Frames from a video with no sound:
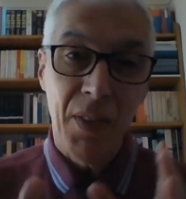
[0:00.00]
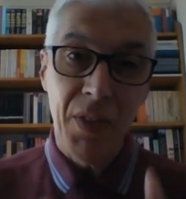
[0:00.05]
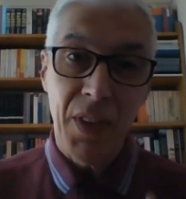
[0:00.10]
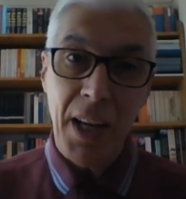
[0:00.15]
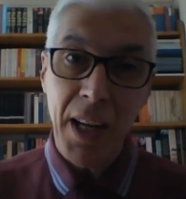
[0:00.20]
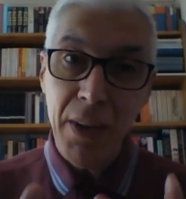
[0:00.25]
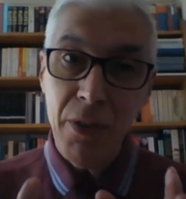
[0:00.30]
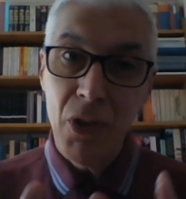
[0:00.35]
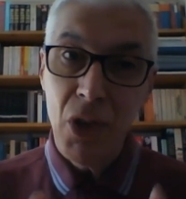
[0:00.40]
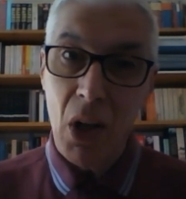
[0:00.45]

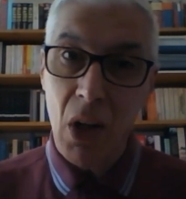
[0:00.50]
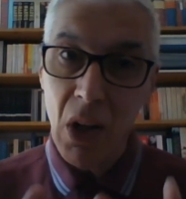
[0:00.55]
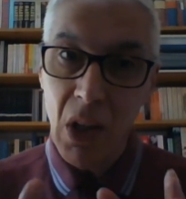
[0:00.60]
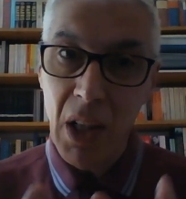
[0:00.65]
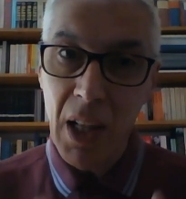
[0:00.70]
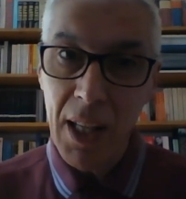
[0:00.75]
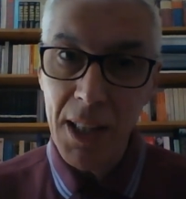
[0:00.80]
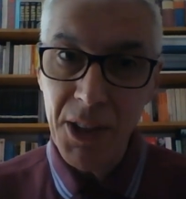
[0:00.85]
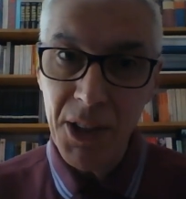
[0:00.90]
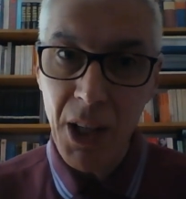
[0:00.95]
They've got
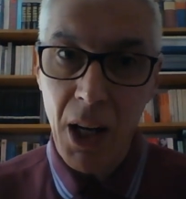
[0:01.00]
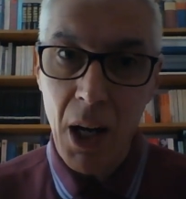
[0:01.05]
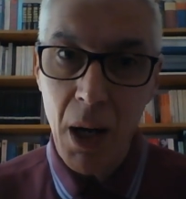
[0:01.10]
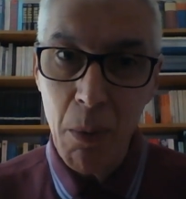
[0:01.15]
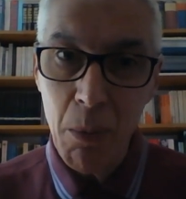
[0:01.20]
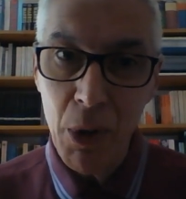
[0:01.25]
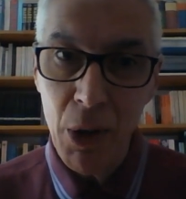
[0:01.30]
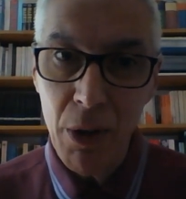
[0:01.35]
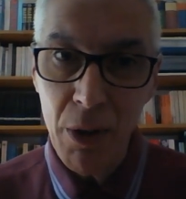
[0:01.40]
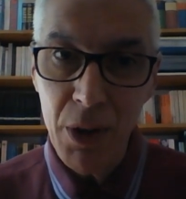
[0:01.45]
less
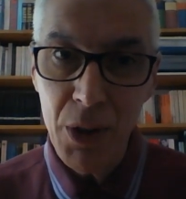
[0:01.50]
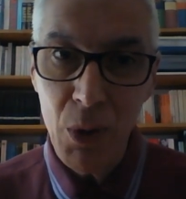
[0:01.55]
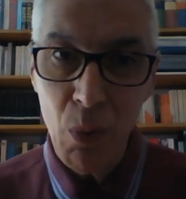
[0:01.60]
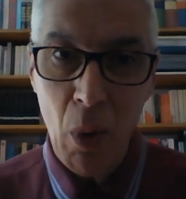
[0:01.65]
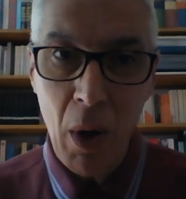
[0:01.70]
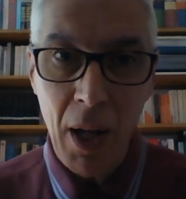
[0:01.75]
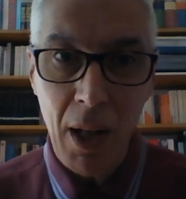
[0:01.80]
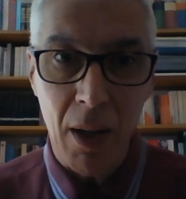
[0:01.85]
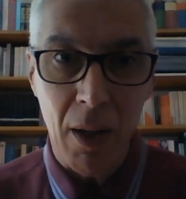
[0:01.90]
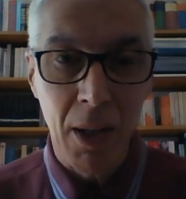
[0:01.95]
armour as
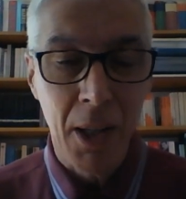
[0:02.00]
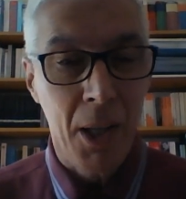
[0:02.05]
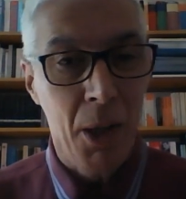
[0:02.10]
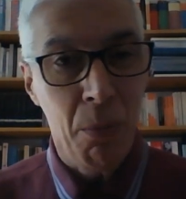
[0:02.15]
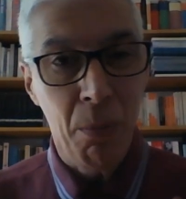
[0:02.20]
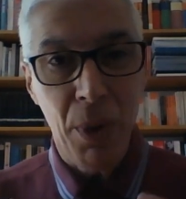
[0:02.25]
well,